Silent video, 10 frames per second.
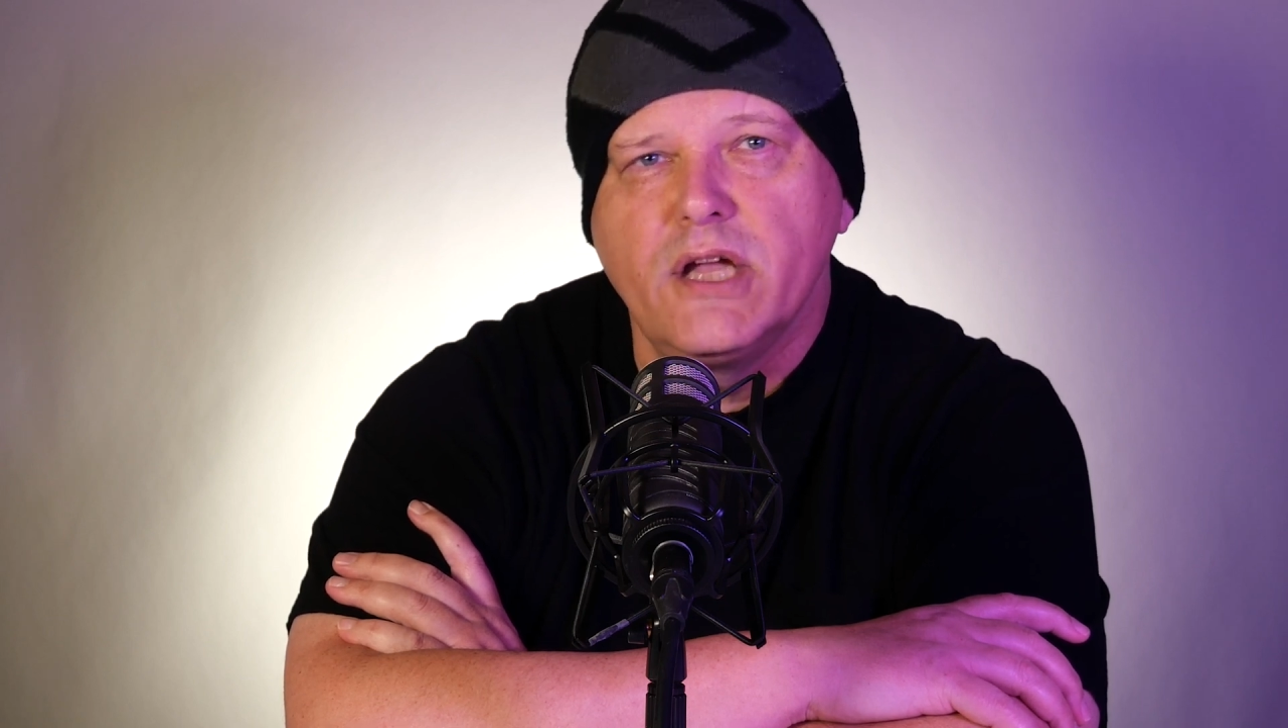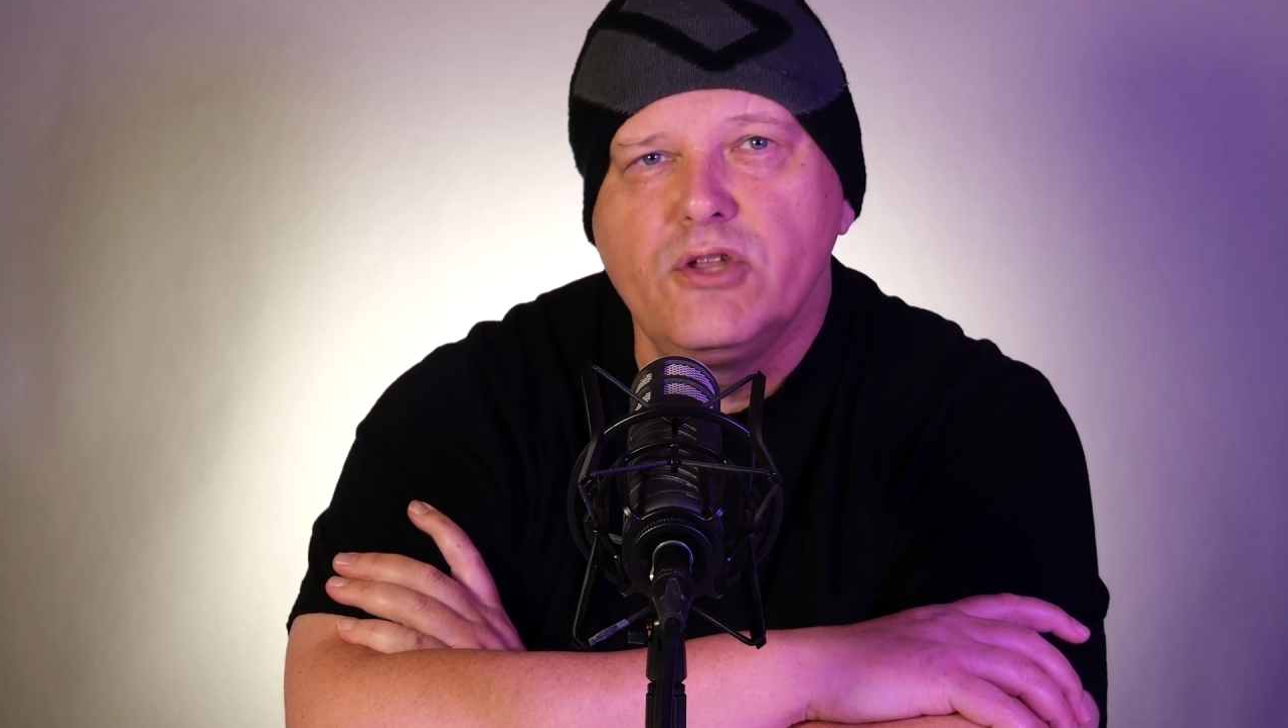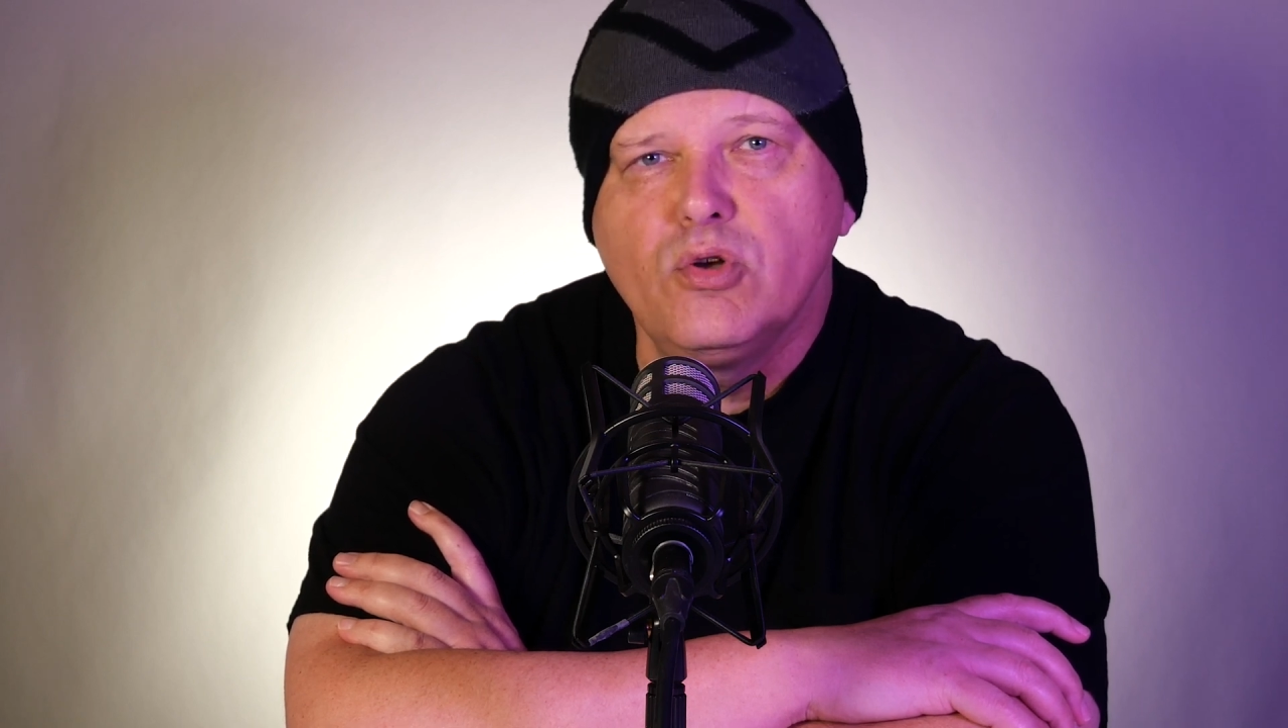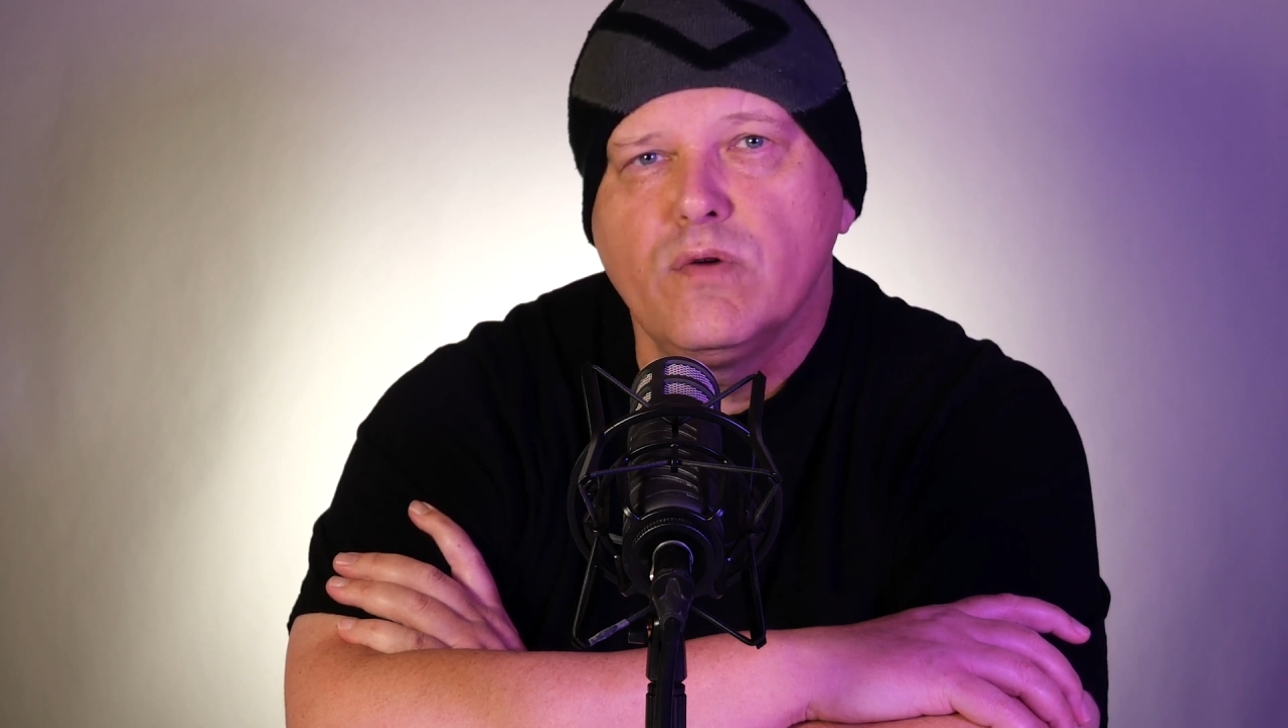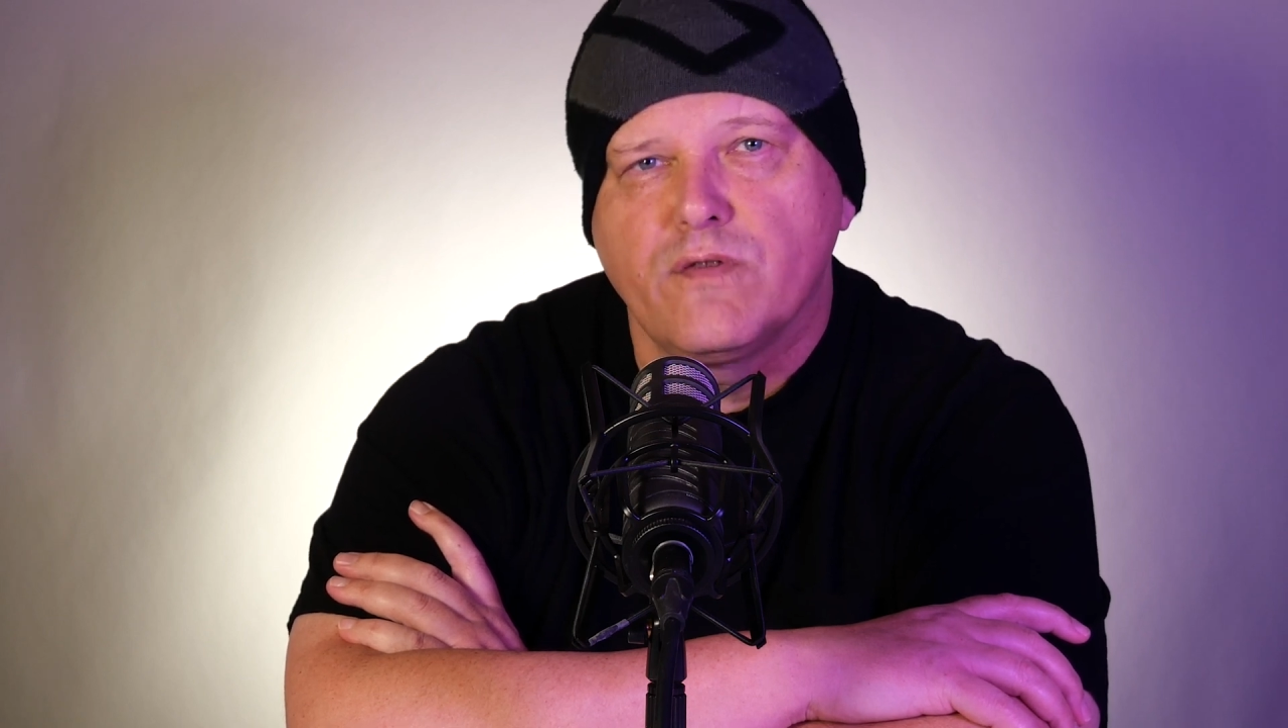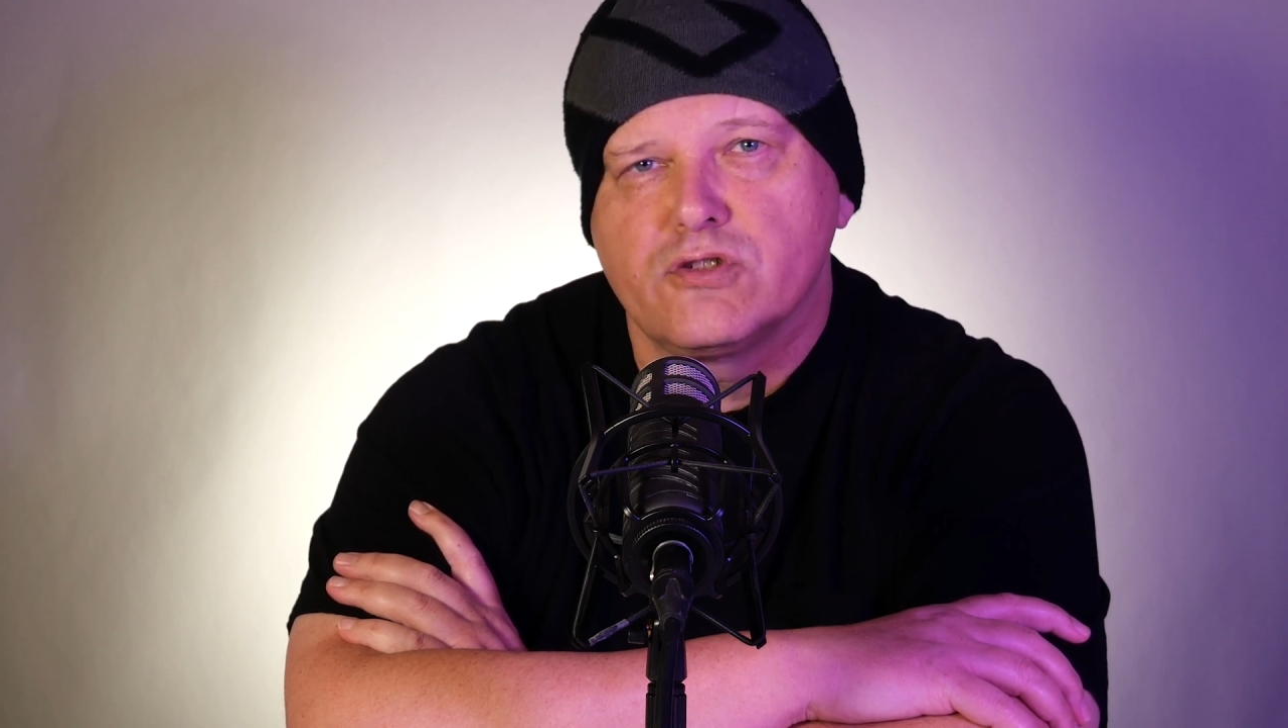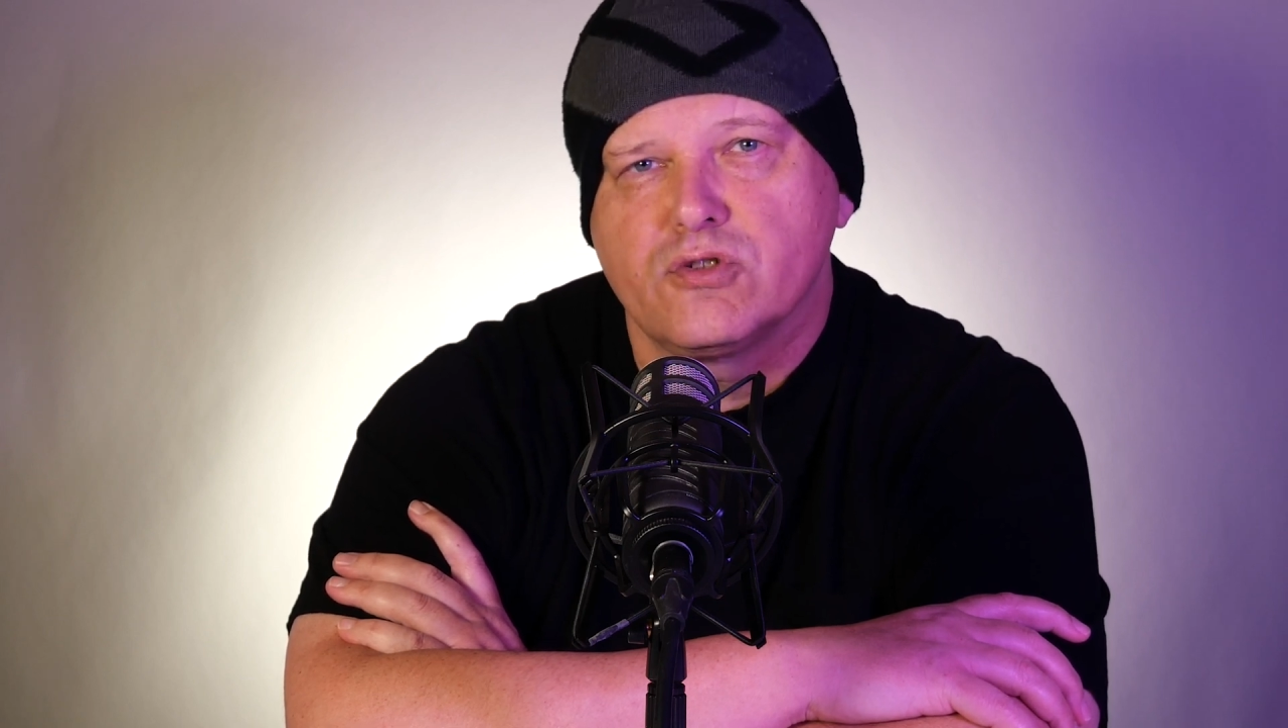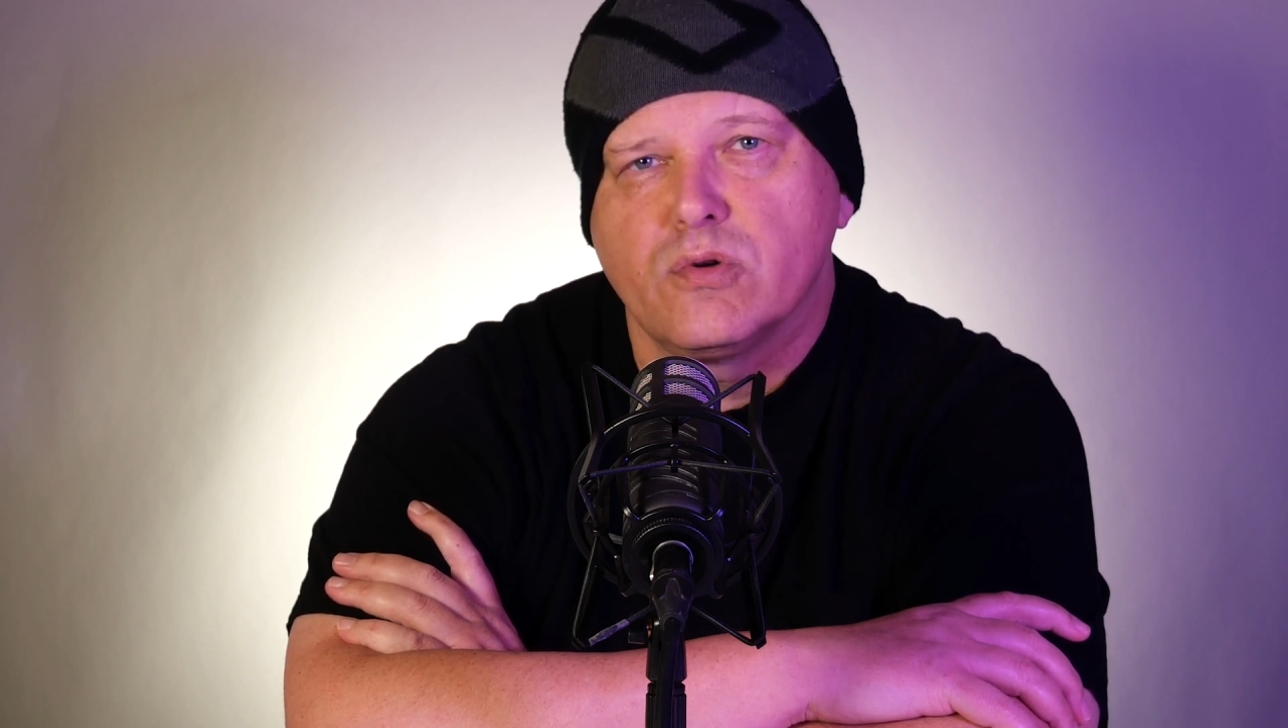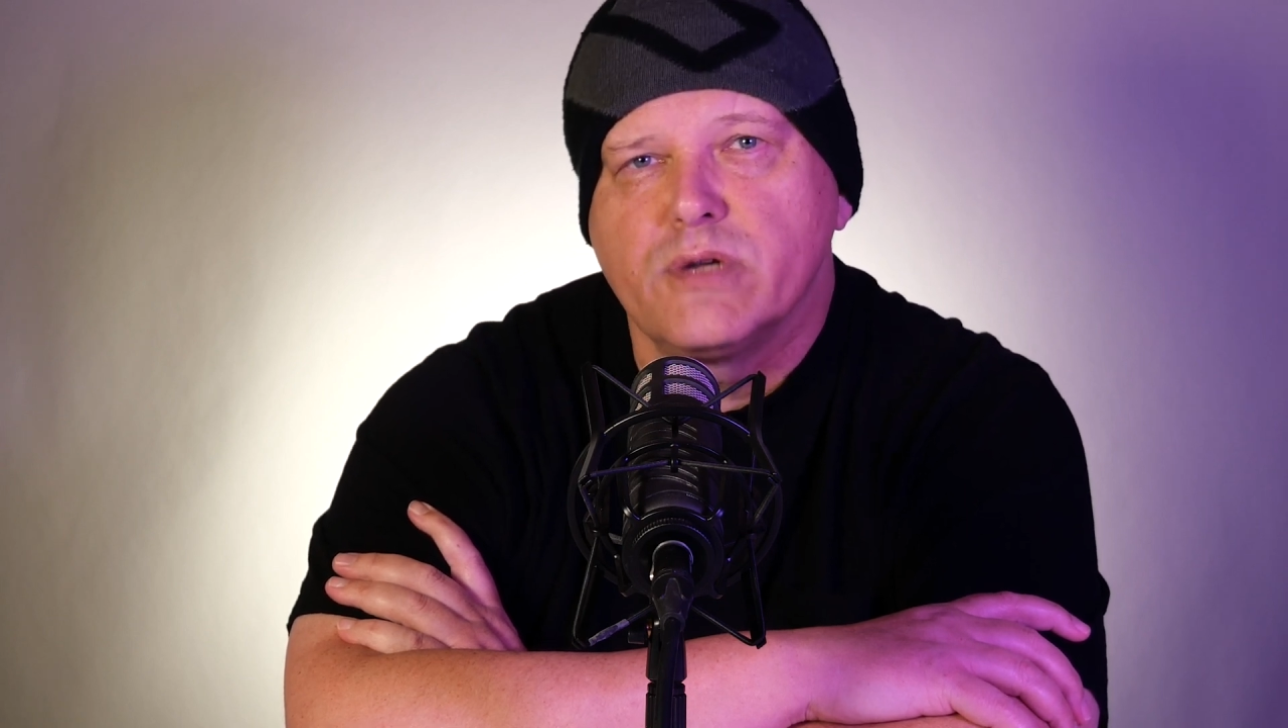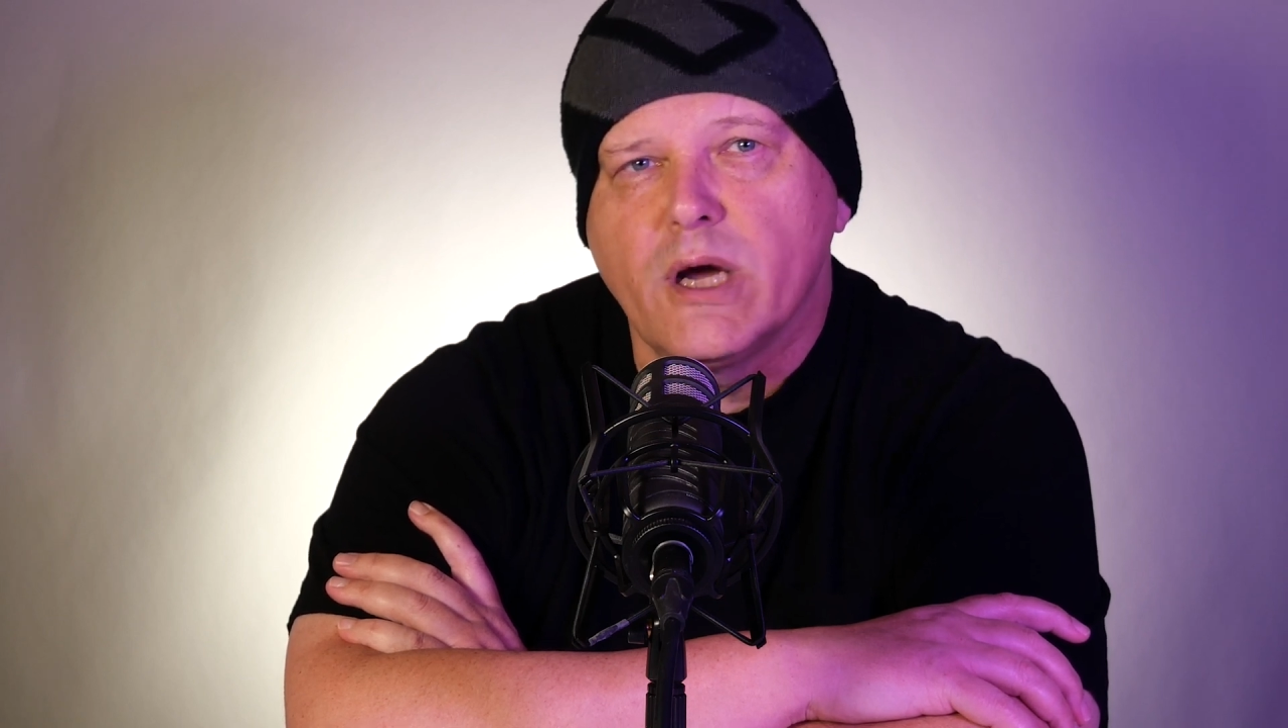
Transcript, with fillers: into a virtual